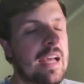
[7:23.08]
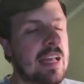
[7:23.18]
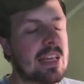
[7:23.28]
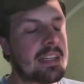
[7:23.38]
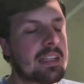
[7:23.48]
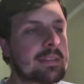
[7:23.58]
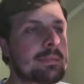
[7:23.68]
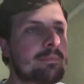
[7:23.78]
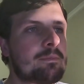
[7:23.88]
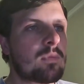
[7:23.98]
And
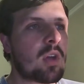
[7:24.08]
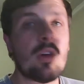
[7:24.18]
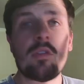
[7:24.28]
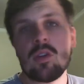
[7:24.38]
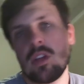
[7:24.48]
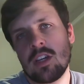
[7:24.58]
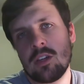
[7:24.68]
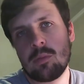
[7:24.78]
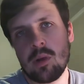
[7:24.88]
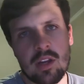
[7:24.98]
um, overall, a
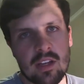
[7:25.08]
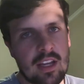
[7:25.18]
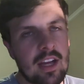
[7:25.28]
good product.